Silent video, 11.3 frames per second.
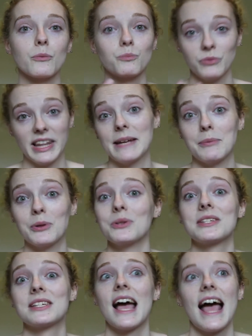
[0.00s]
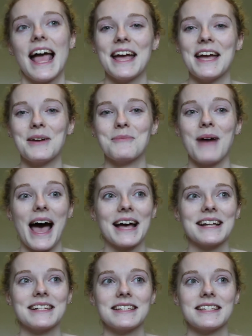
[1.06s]
labels
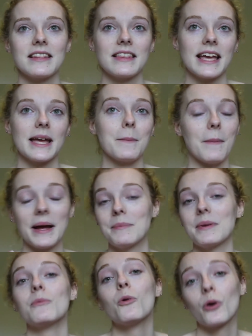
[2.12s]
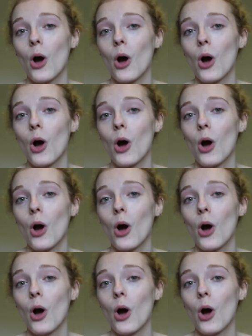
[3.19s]
and they might be more